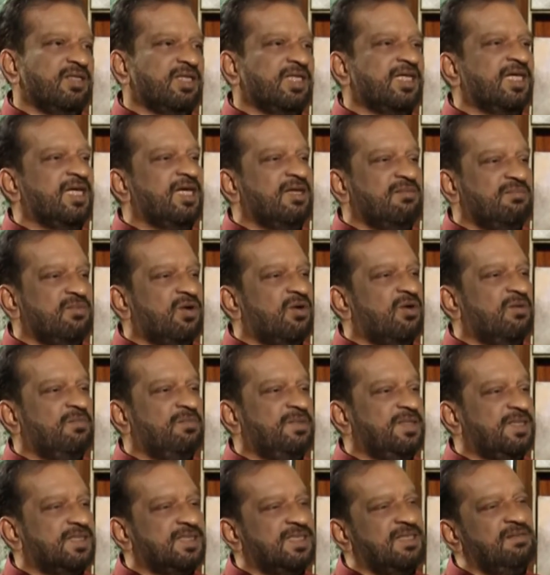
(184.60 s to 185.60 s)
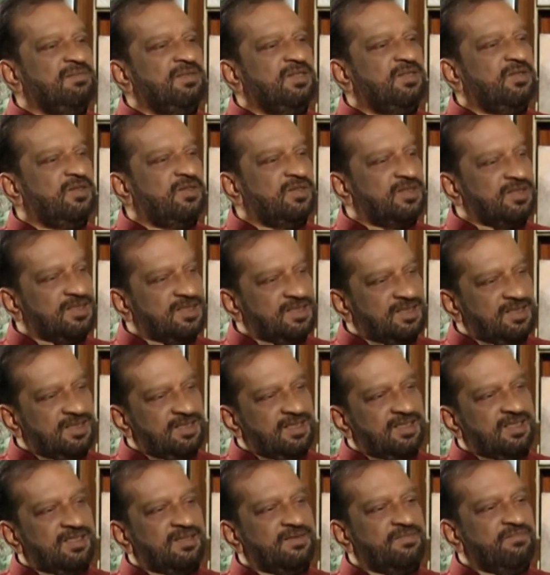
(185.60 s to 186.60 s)
came obviously because
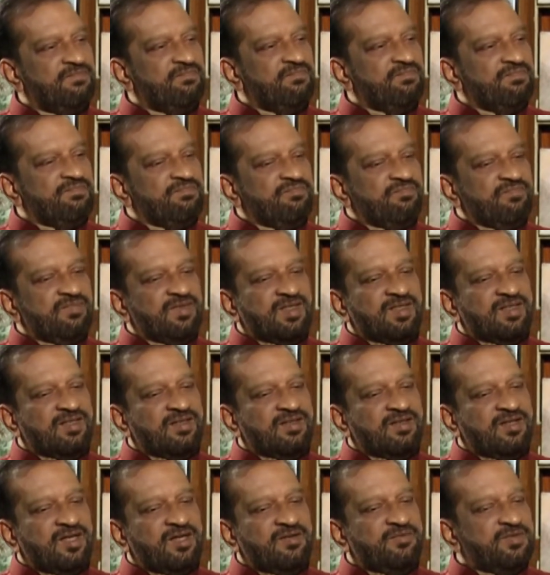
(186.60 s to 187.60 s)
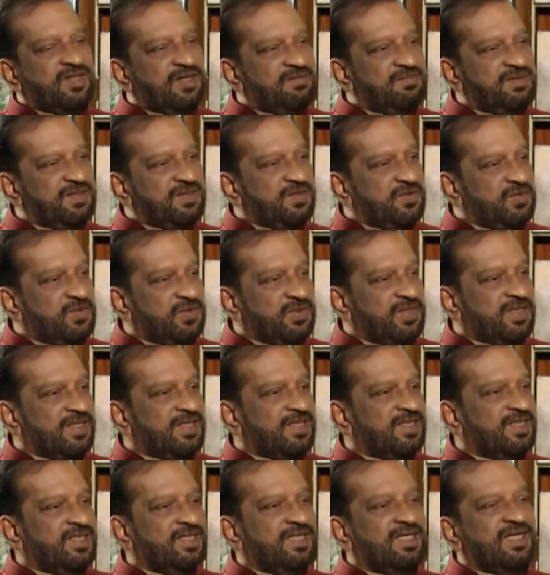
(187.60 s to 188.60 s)
I would have been good.
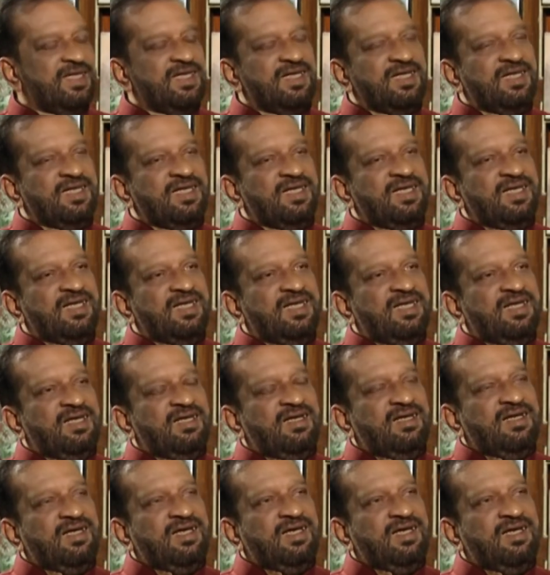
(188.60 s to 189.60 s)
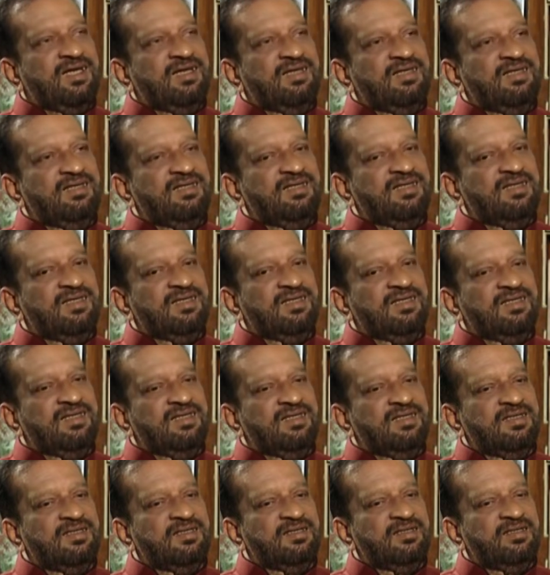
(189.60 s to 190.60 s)
And
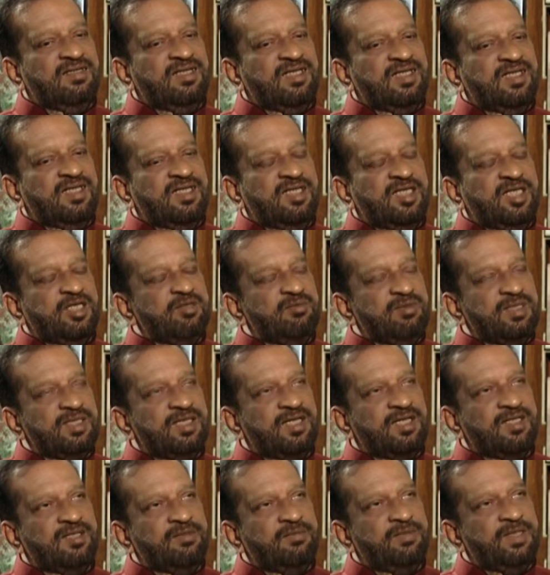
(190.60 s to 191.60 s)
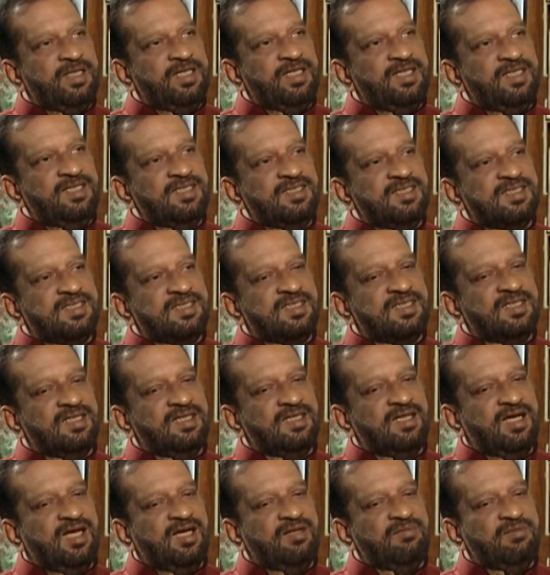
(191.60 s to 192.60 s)
even otherwise,
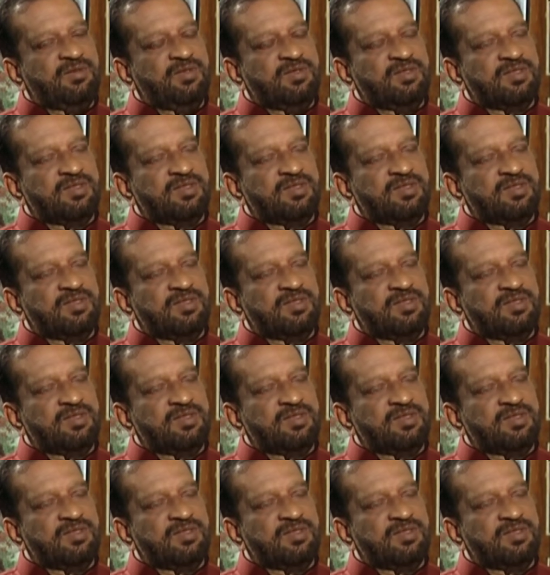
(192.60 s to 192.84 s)
there